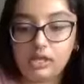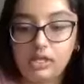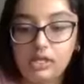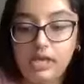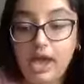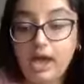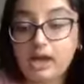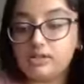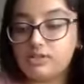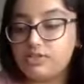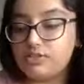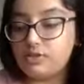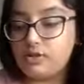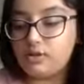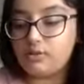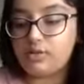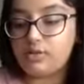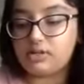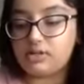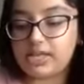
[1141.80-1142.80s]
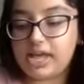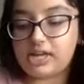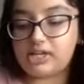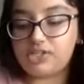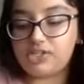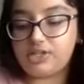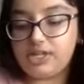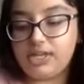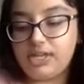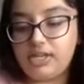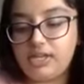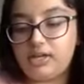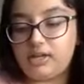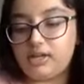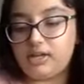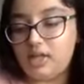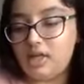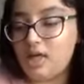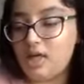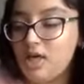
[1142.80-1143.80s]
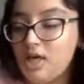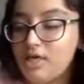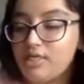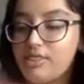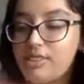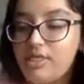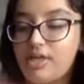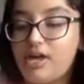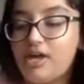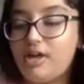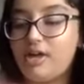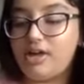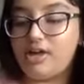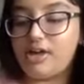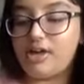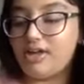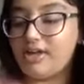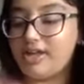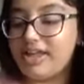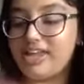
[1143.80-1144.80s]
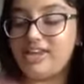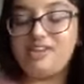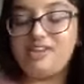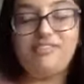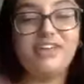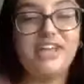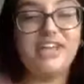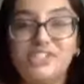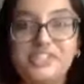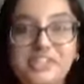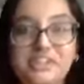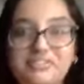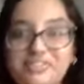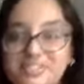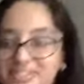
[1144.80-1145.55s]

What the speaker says: Yeah, so there's actually the innovation of